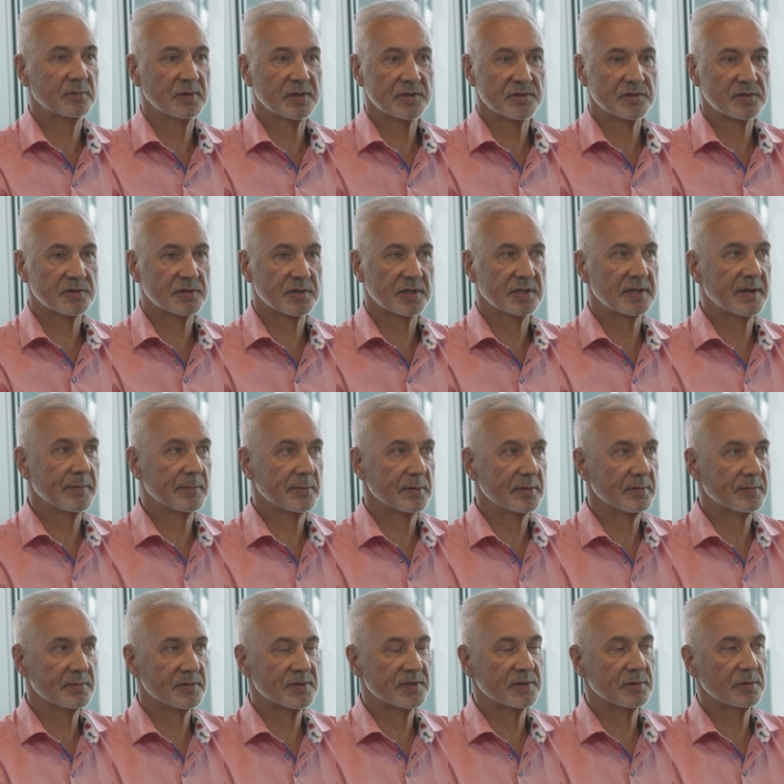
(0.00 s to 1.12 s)
which a number of
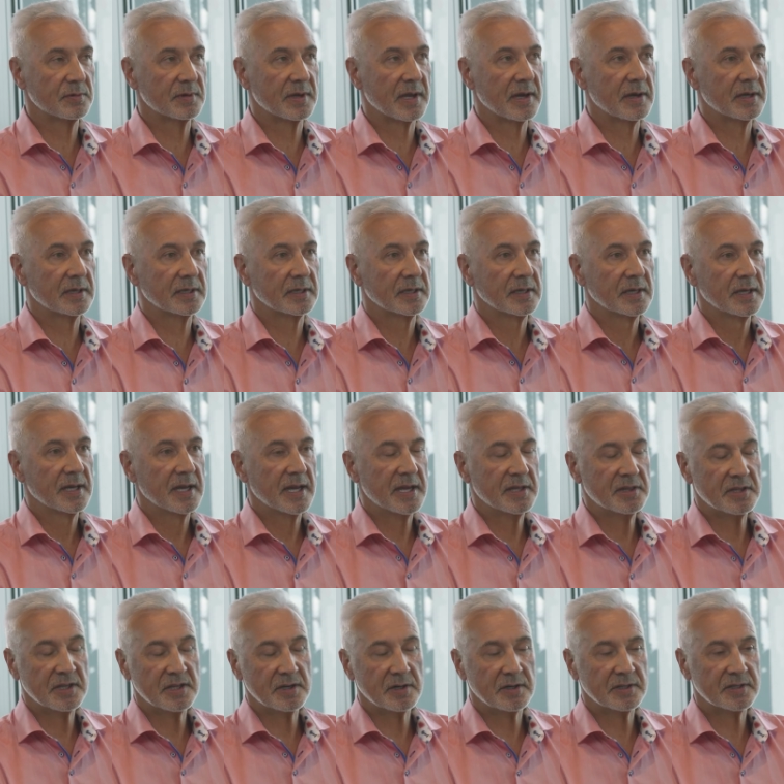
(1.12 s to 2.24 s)
them are still going, and
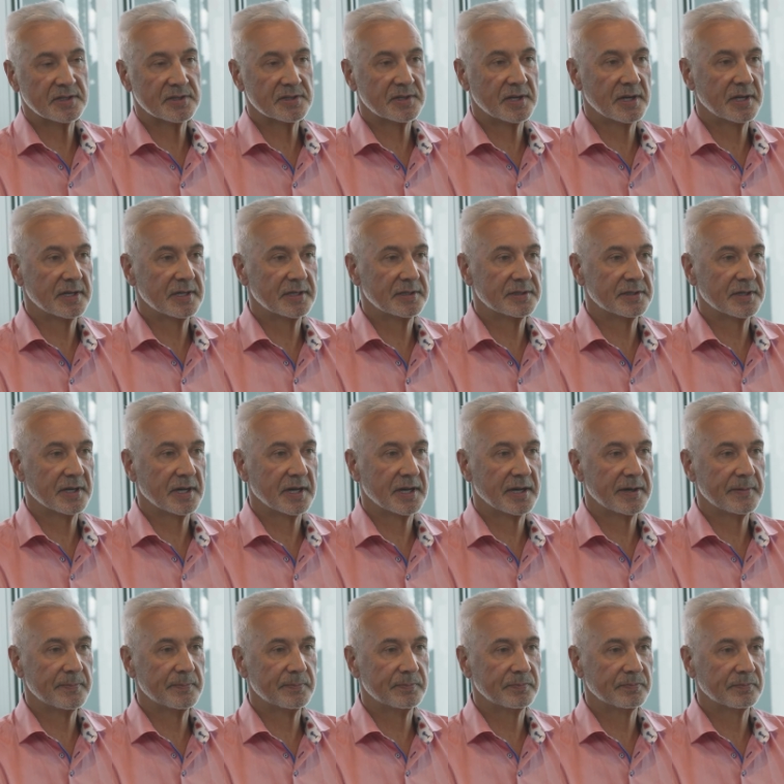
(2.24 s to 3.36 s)
then I decided
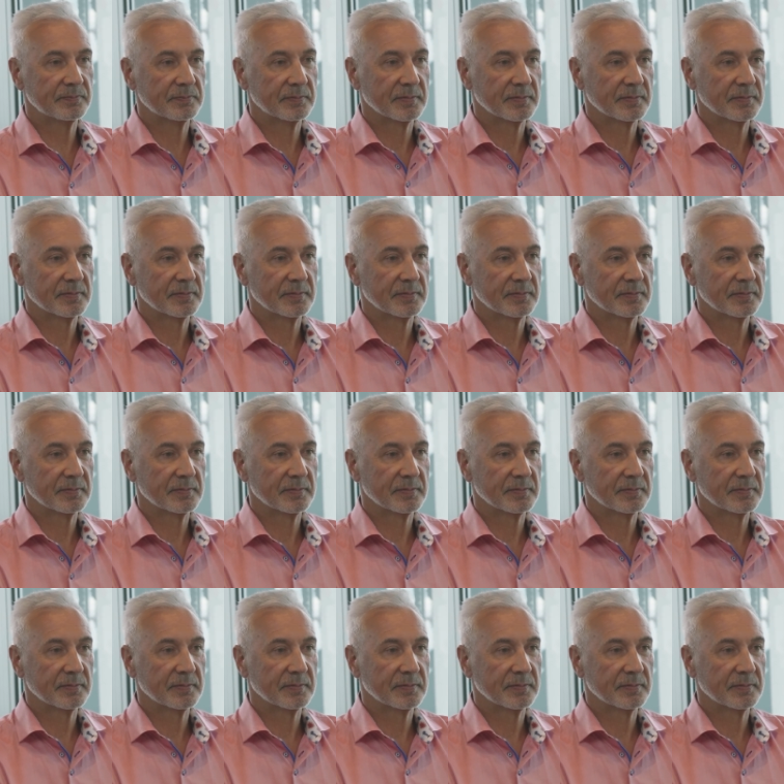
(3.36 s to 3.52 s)
um,